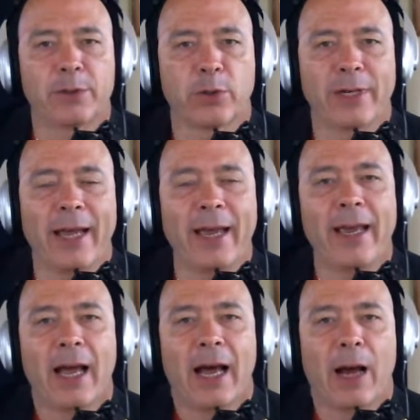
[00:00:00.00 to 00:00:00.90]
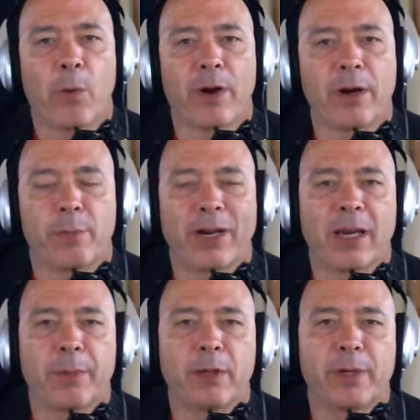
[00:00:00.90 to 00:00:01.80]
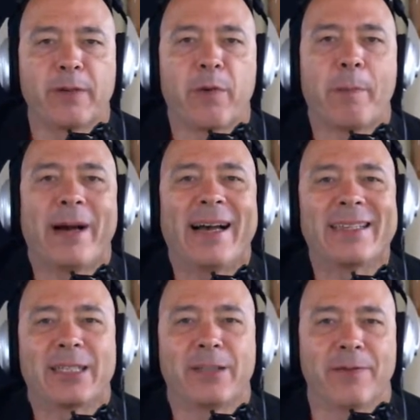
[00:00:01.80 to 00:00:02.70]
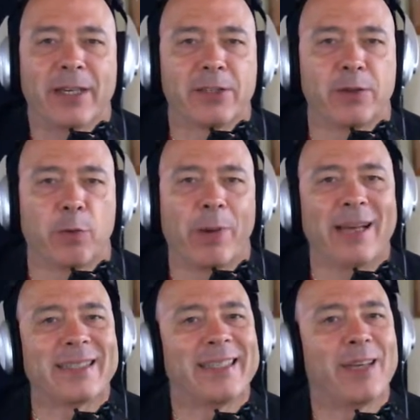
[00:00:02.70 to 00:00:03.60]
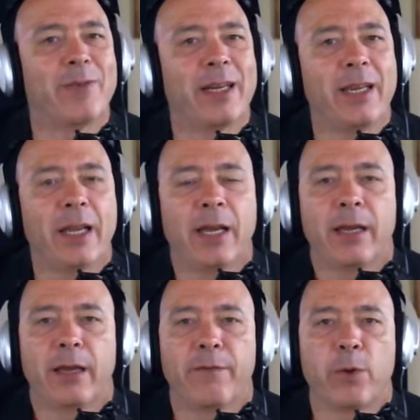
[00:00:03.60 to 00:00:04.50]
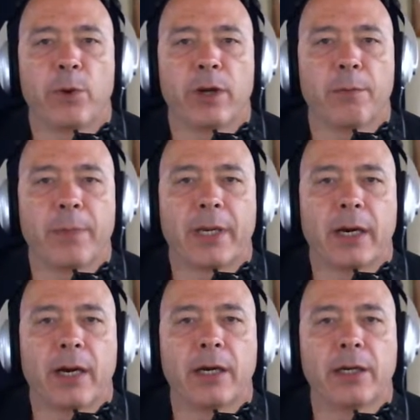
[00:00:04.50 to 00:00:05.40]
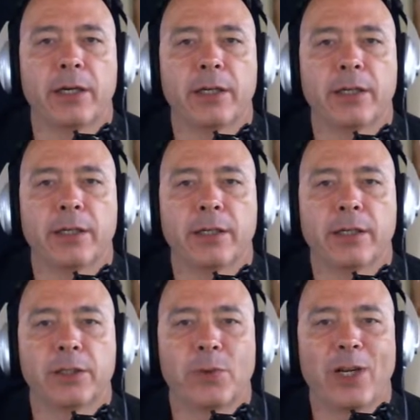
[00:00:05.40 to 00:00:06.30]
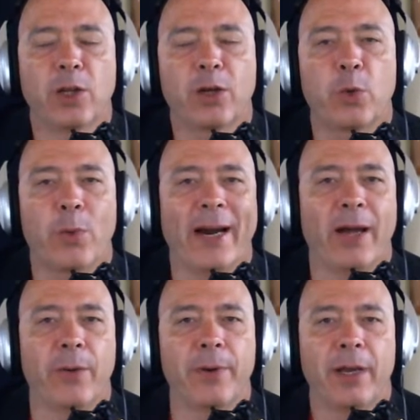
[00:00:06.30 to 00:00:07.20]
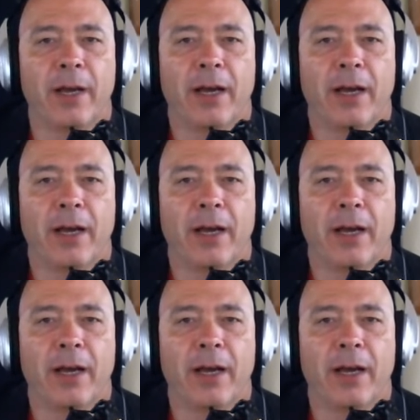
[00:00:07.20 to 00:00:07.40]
so today I wanted to bring up a little bit of positiveness or positivity, if you will, because when you look around